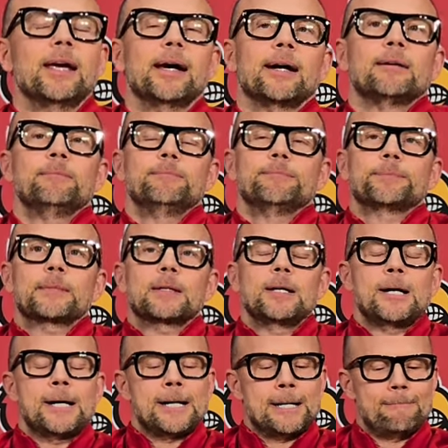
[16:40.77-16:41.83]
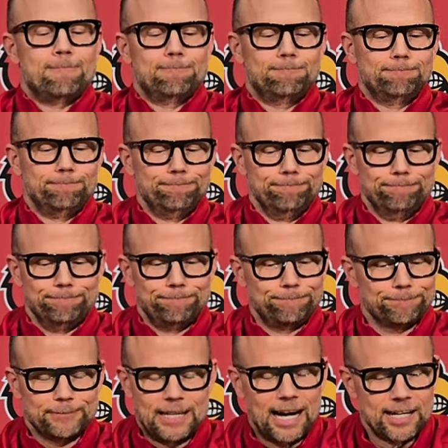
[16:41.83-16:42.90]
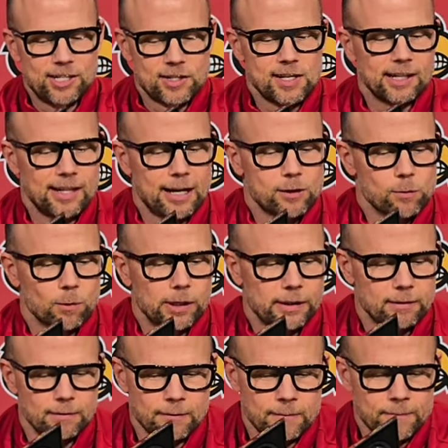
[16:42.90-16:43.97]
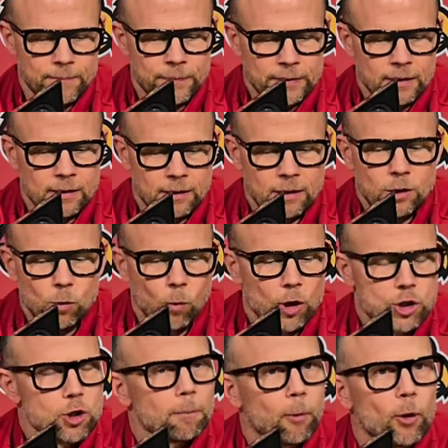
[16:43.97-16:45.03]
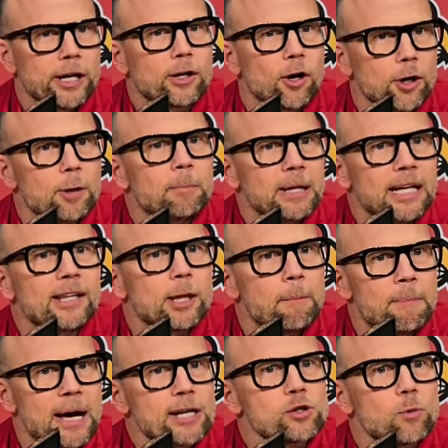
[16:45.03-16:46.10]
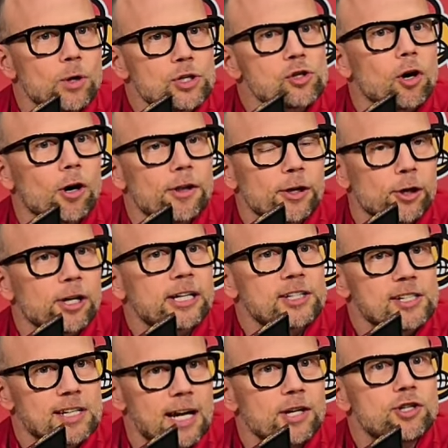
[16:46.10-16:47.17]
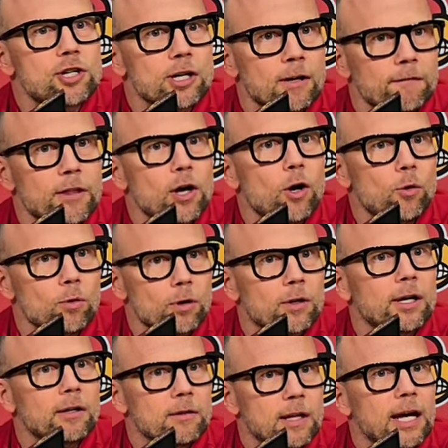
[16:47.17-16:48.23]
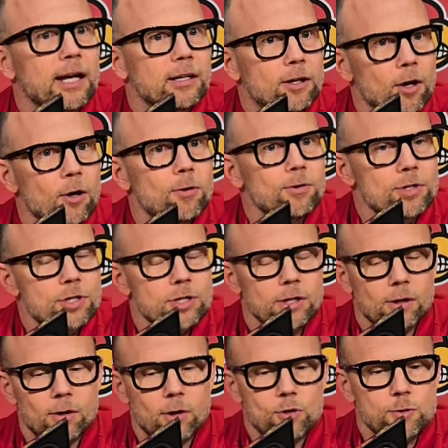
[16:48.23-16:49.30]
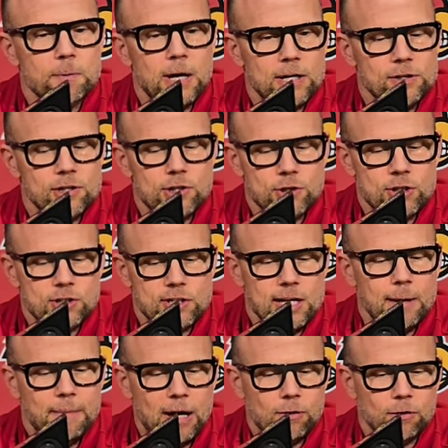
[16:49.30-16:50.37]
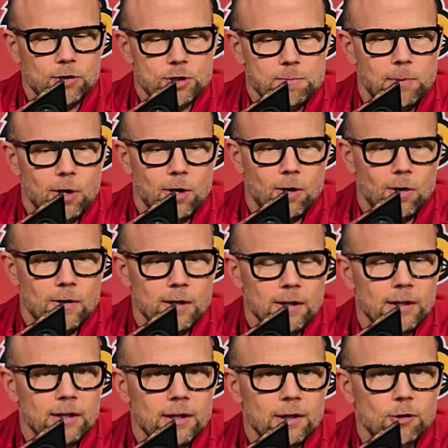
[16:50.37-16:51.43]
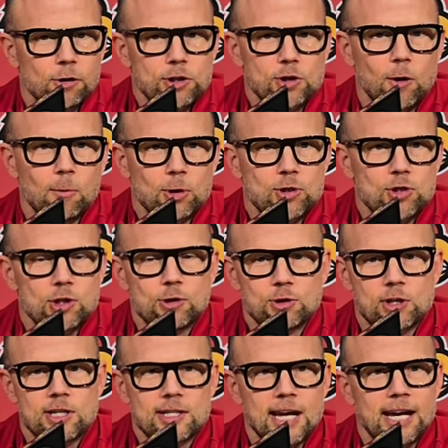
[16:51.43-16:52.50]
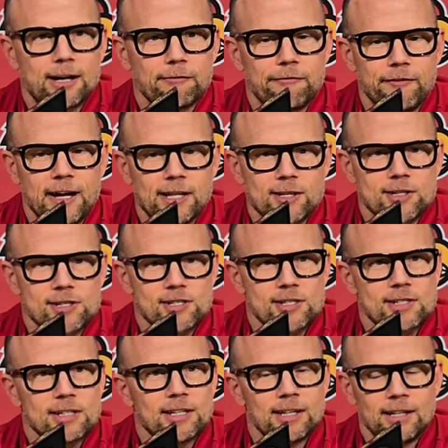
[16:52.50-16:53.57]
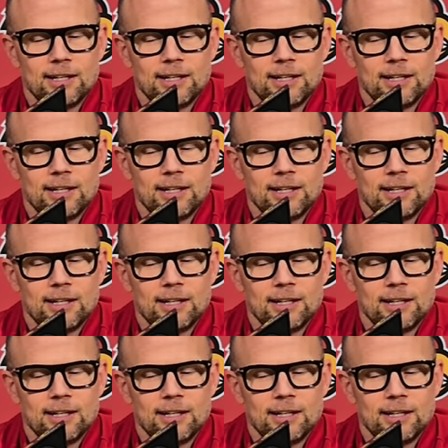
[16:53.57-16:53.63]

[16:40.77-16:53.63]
Yeah. I just think that's what you want your point guard to be, and the best ones are. They're an extension of the head coach. You know, Coach Prosser used to say about Chris Paul, Chris almost used to take offense